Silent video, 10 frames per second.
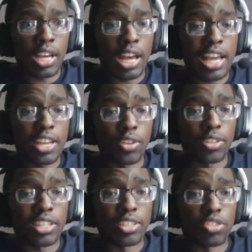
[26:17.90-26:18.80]
I know,
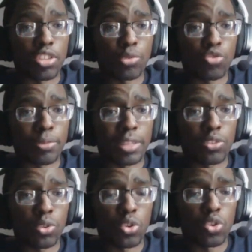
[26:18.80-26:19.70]
you can double jump. That's
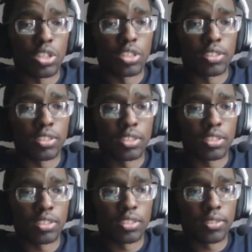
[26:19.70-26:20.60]
so cool.
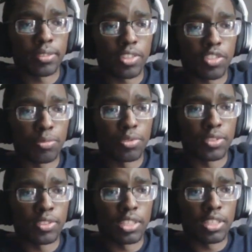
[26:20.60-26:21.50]
Very smooth
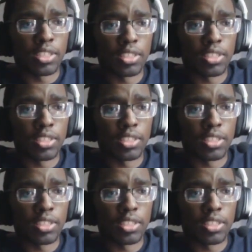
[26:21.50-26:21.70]
indeed.